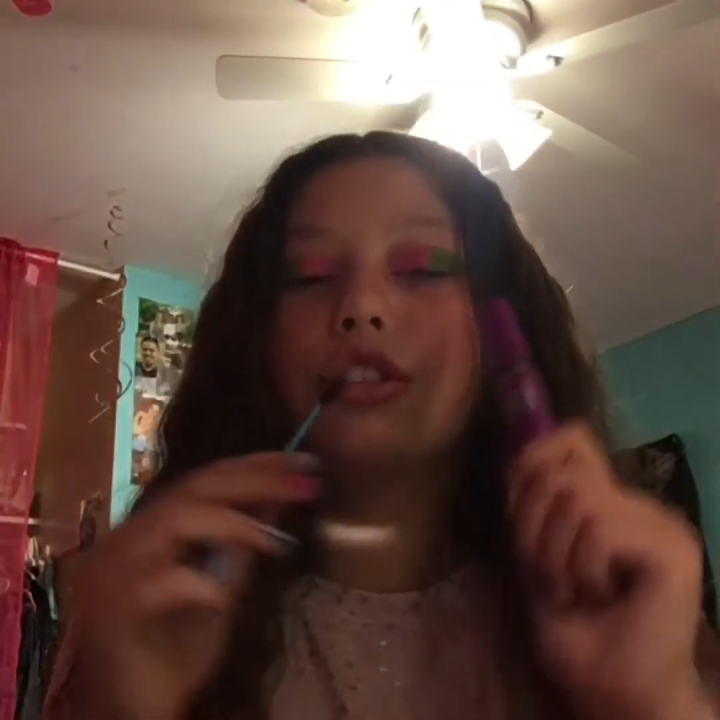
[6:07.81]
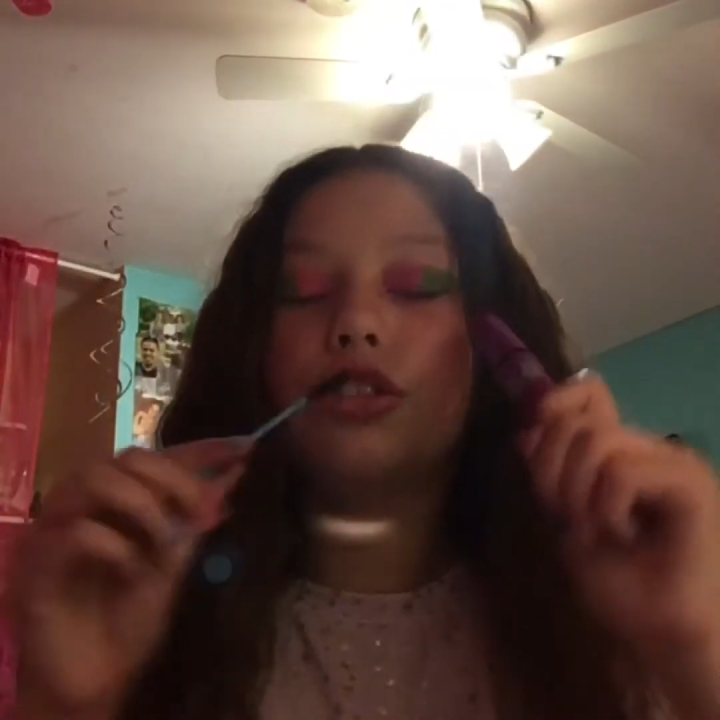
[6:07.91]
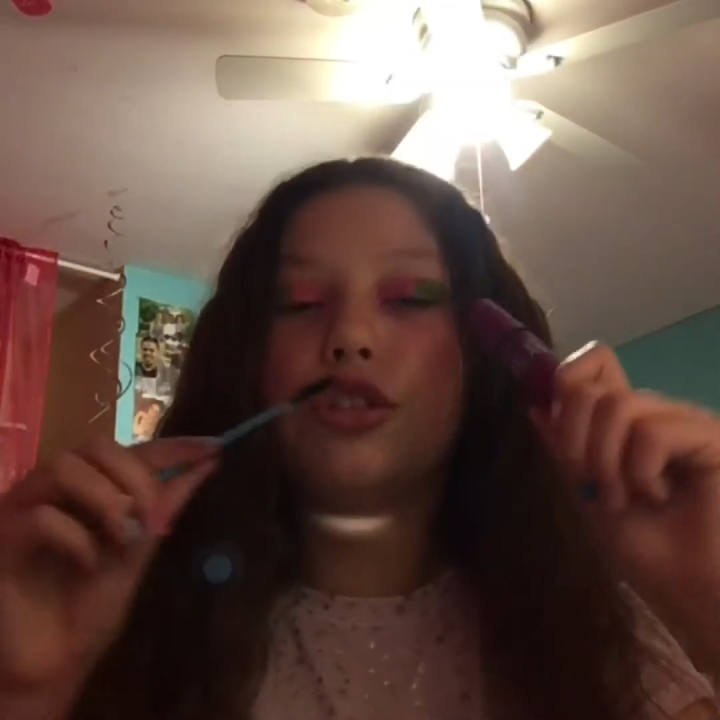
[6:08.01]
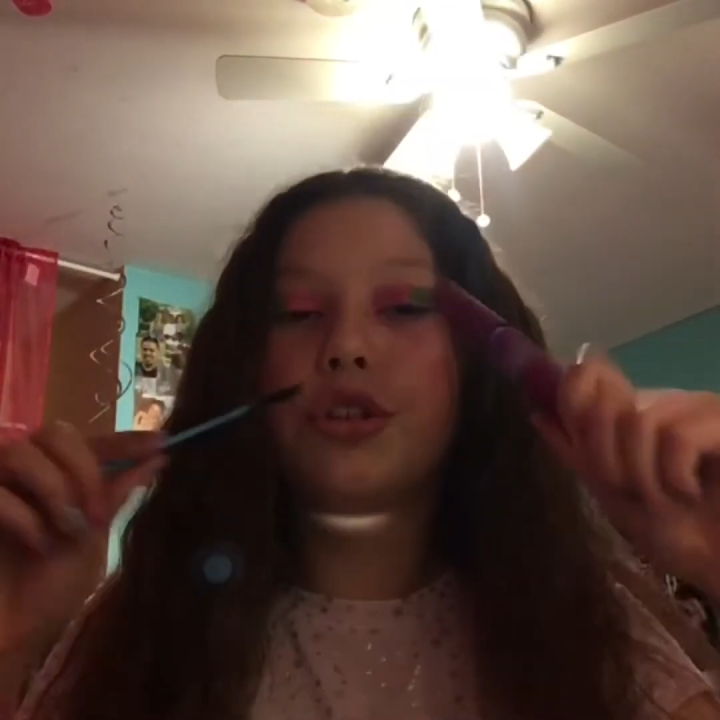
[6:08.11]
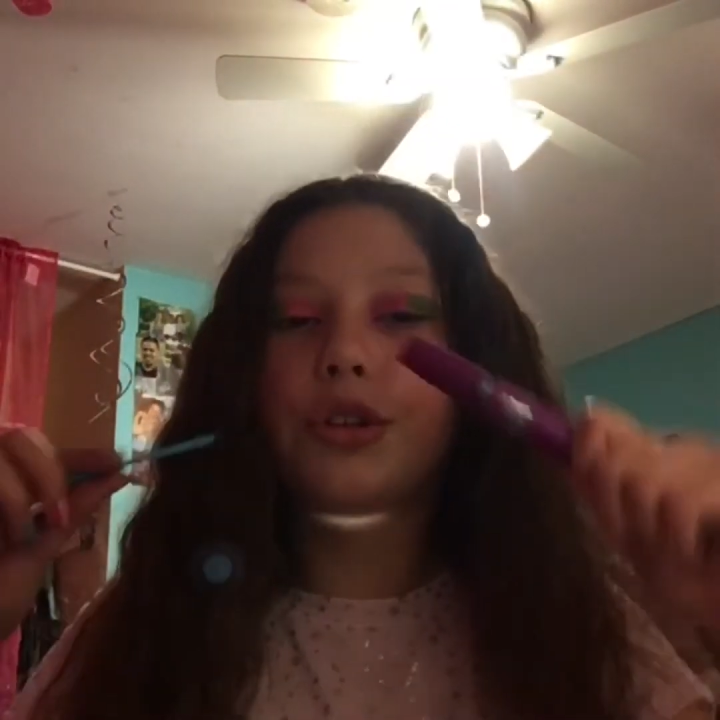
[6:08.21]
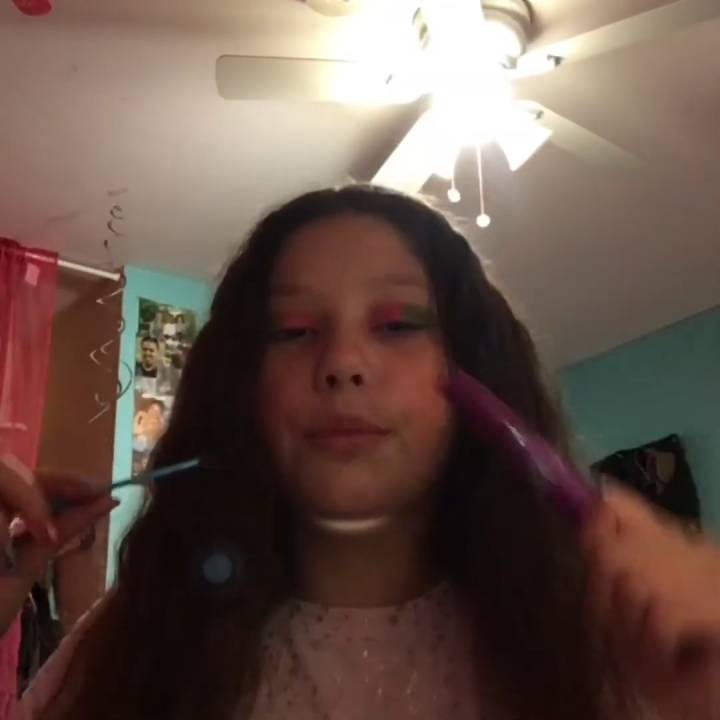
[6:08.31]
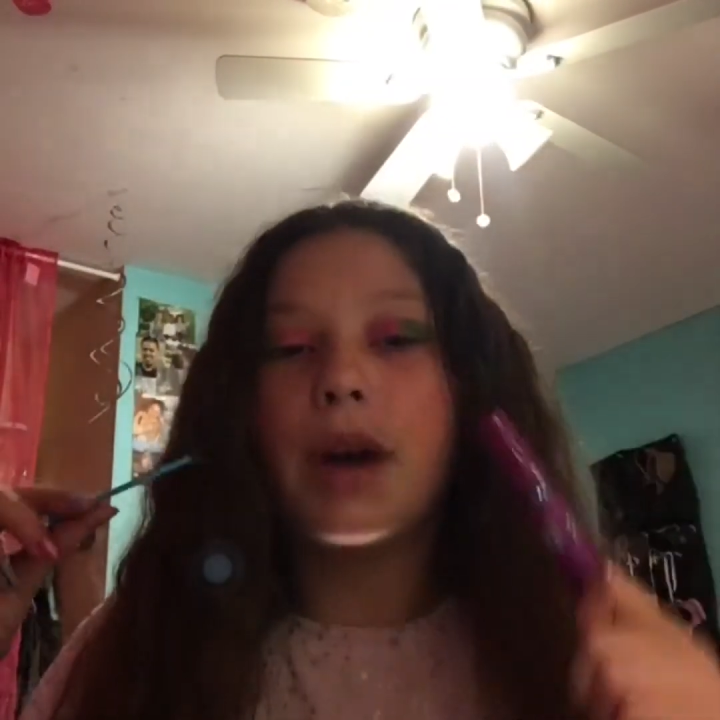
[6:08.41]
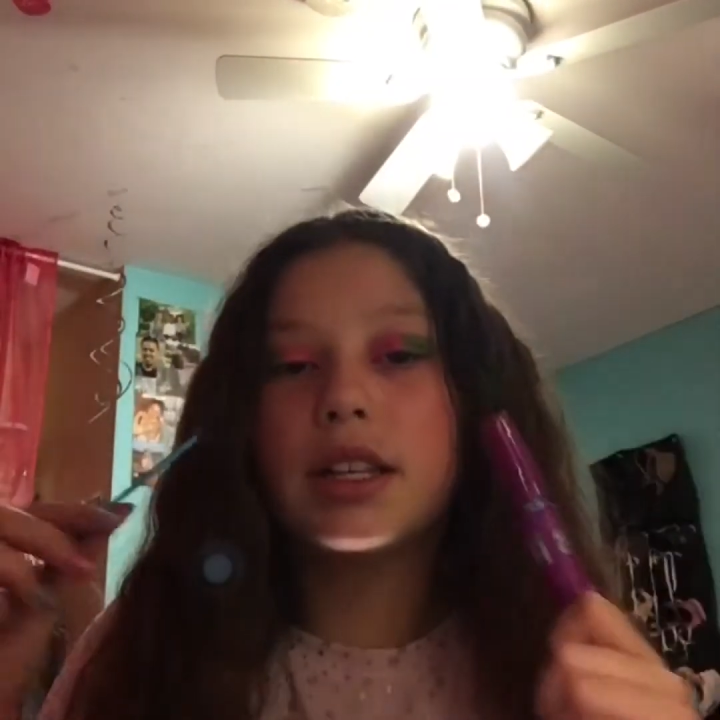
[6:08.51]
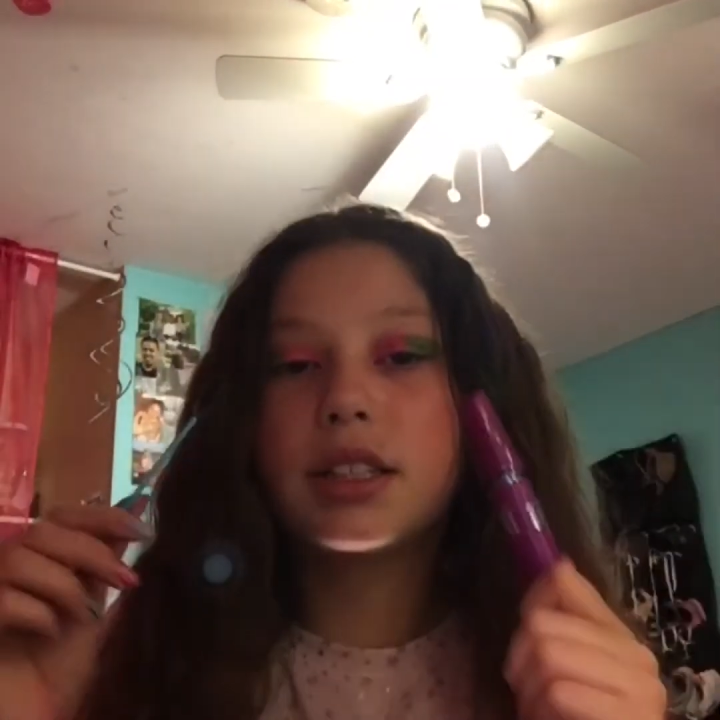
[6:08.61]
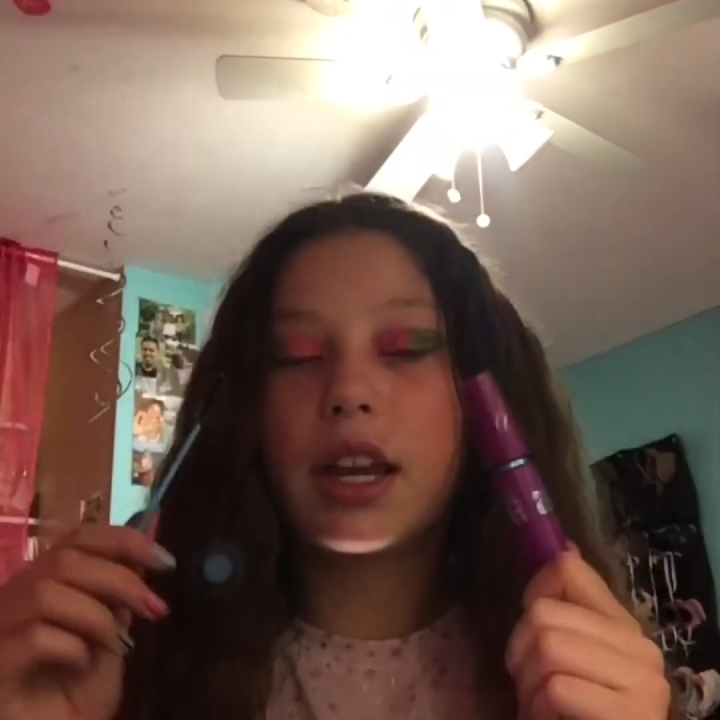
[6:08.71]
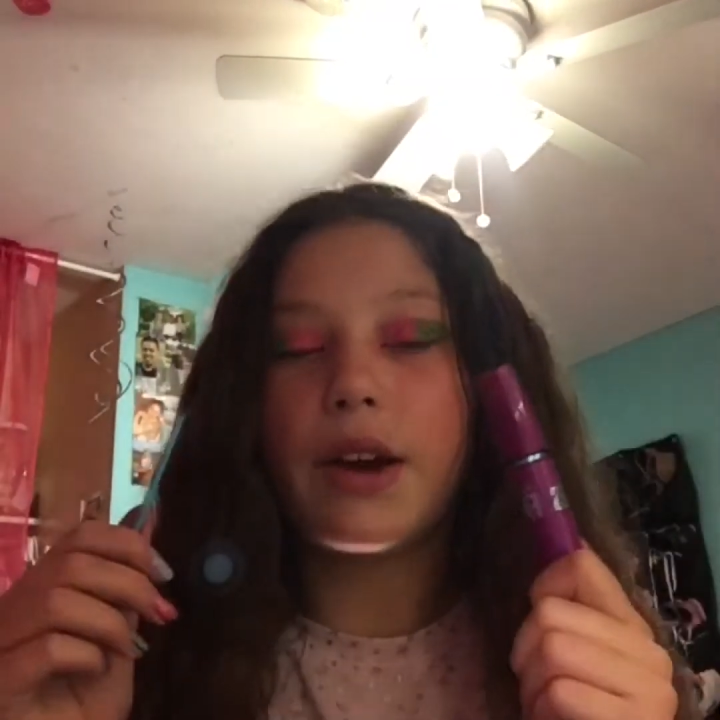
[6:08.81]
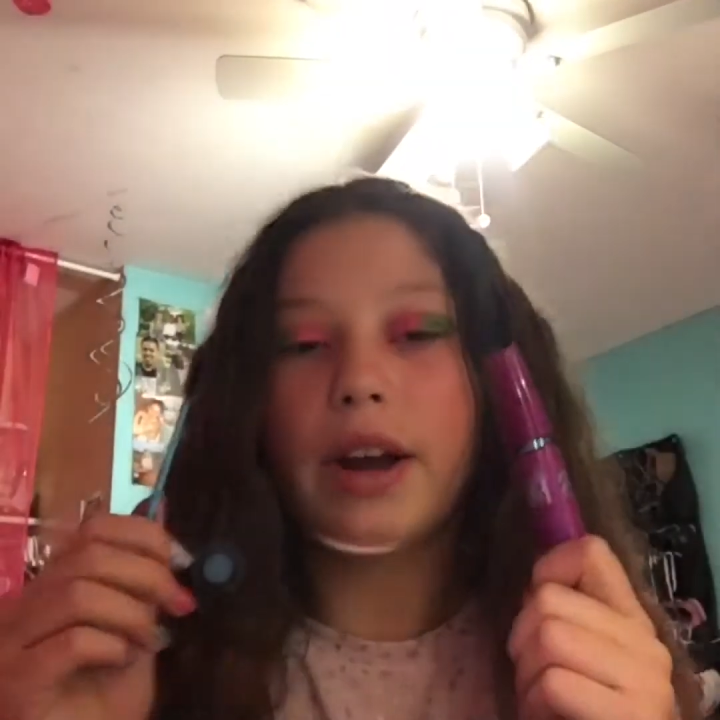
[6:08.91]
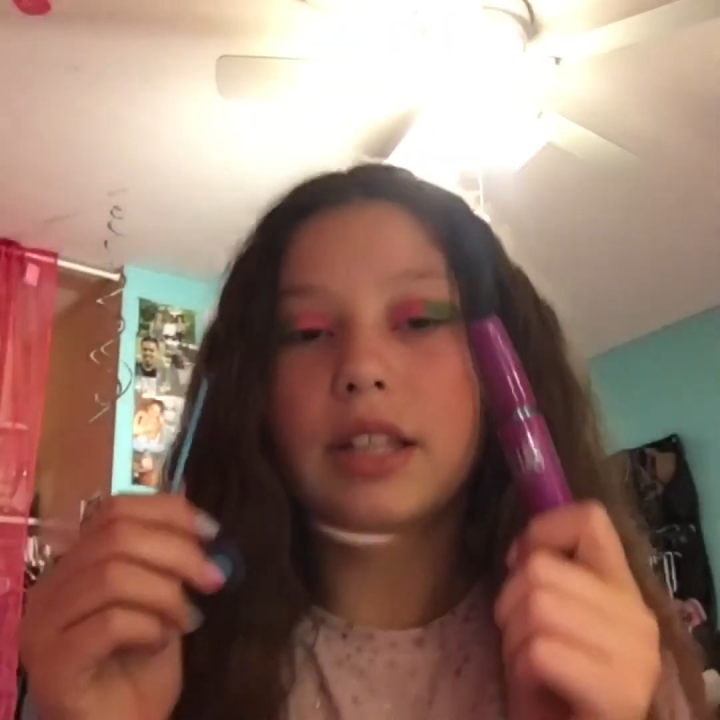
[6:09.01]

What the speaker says: do mascara.